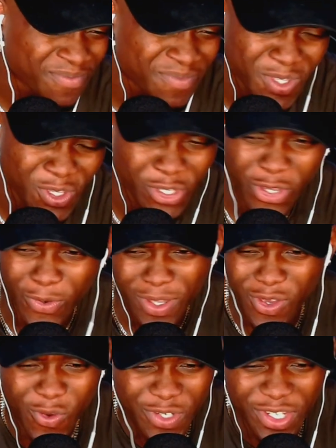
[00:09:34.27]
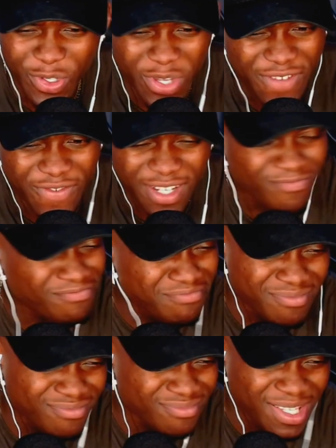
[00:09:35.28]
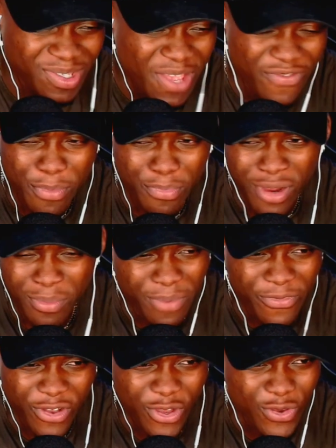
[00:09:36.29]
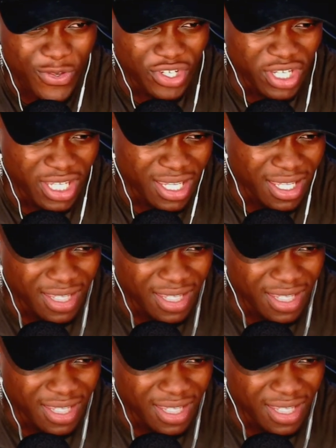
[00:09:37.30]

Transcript: Koji's not even... It's not even a problem for Koji,